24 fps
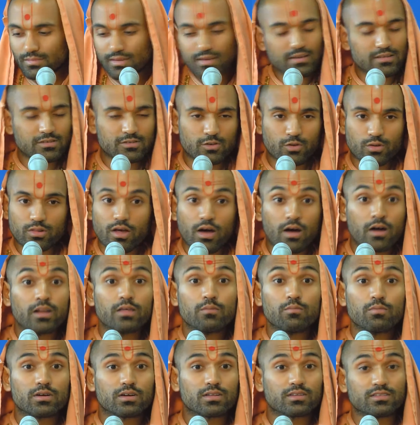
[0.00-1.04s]
So, the Hari
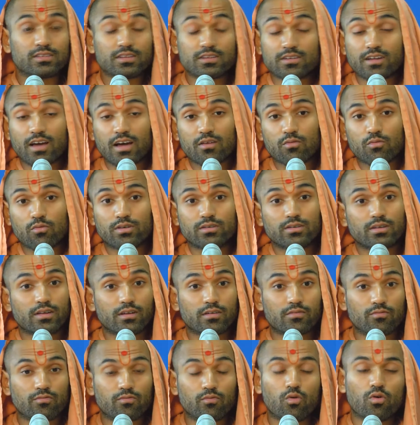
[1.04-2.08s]
Bhagat did not want to
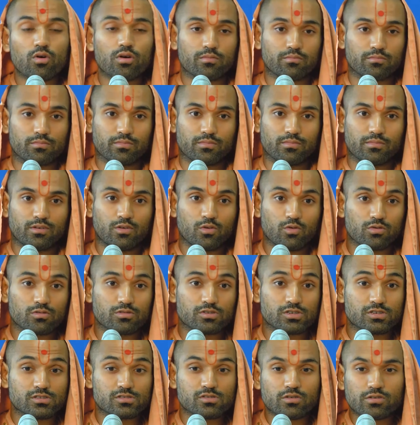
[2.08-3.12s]
inform
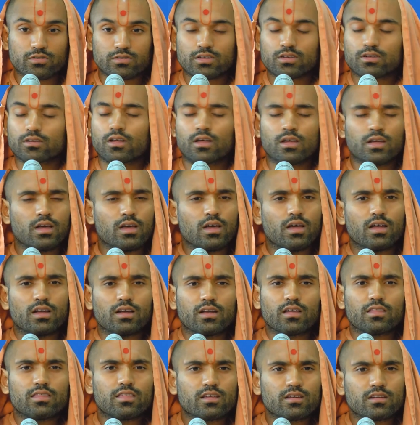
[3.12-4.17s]
Guruji. So, he said,
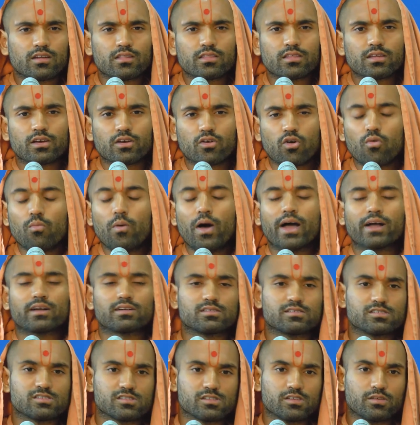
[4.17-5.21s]
Nothing, nothing, go back to
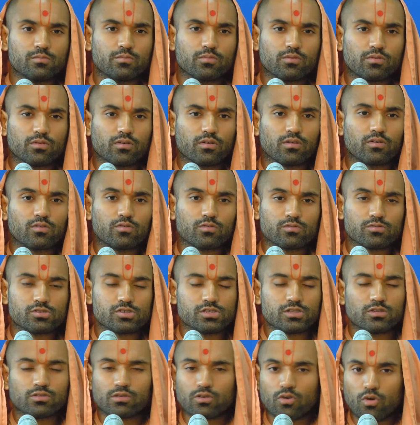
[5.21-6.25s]
sleep,
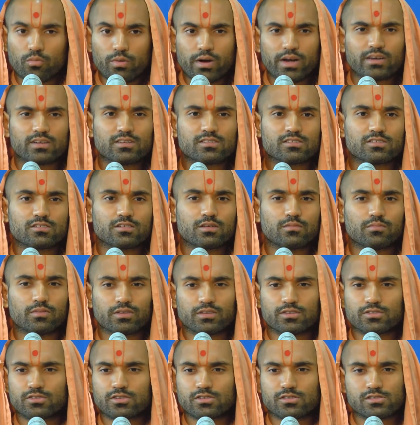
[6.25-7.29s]
Guruji, go back to sleep. It's
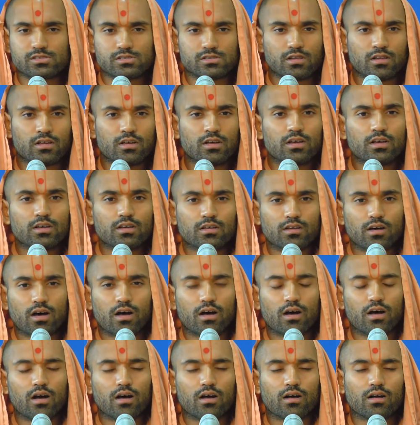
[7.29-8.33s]
just a,
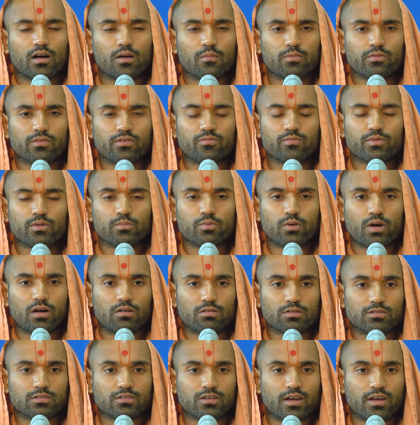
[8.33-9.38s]
a couple of people
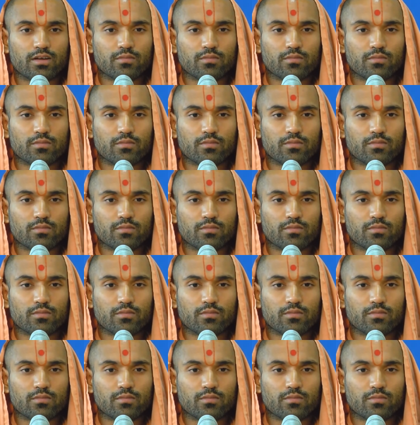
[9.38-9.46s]
outside.